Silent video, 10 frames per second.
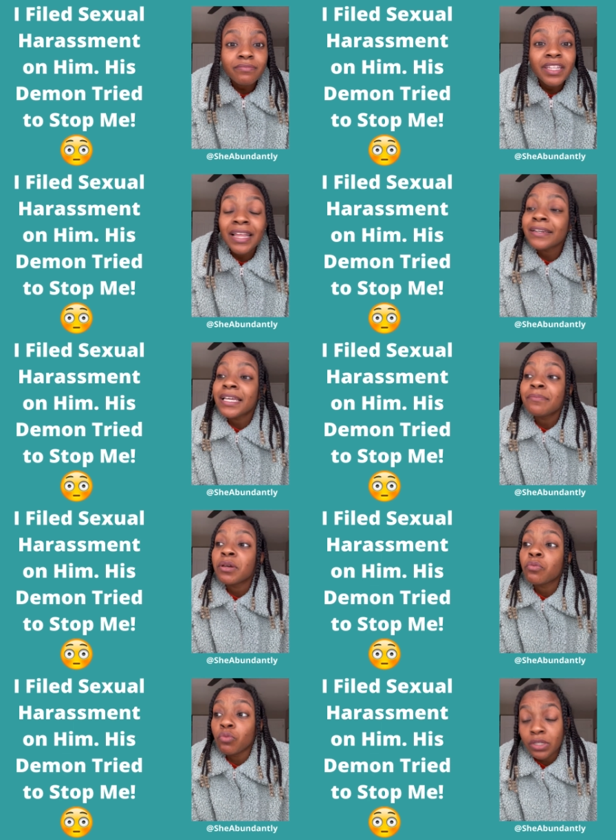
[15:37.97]
That
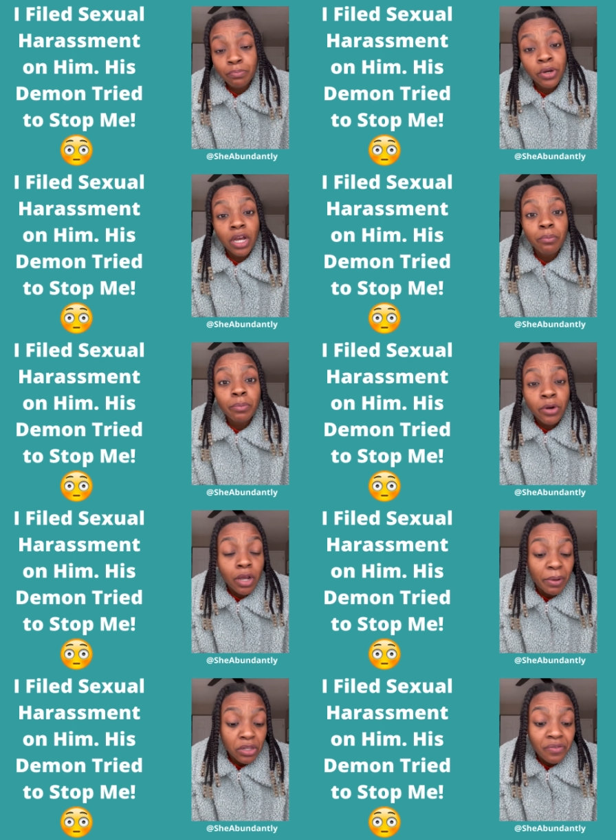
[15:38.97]
demon was put up, put
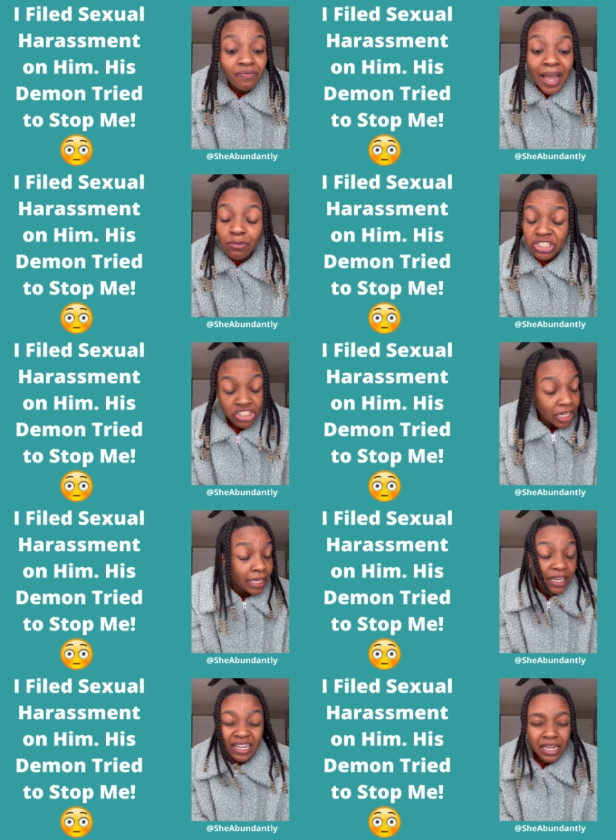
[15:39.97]
up a little fight, was
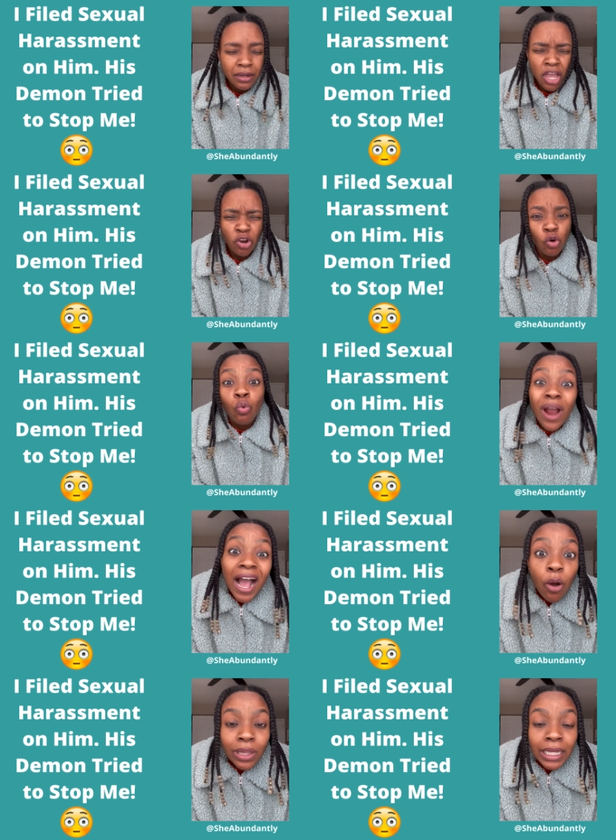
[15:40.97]
shaking and
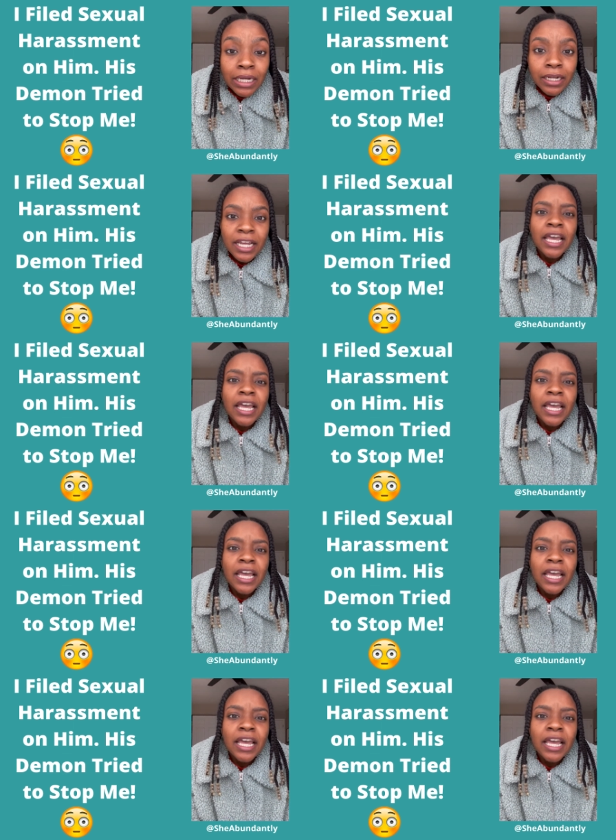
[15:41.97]
growling,